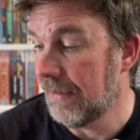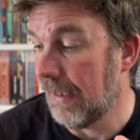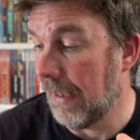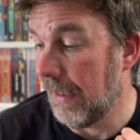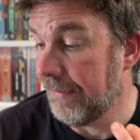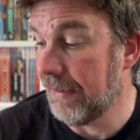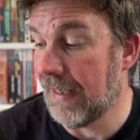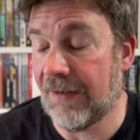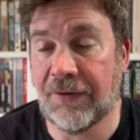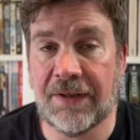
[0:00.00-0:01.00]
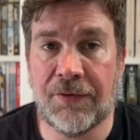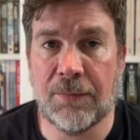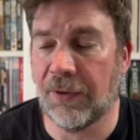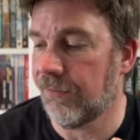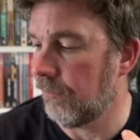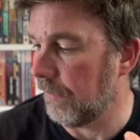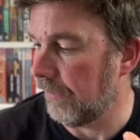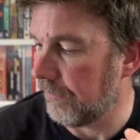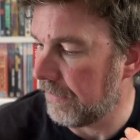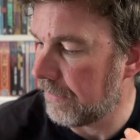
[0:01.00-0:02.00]
Uh, and then I have read a few books as well.
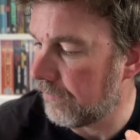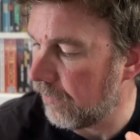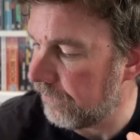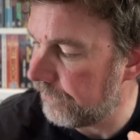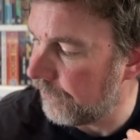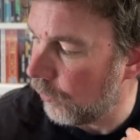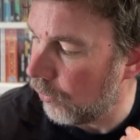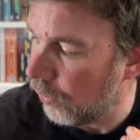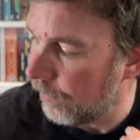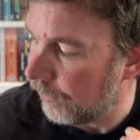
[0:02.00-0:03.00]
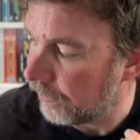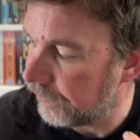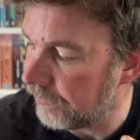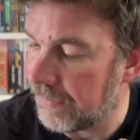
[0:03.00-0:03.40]
So I think I've got four books.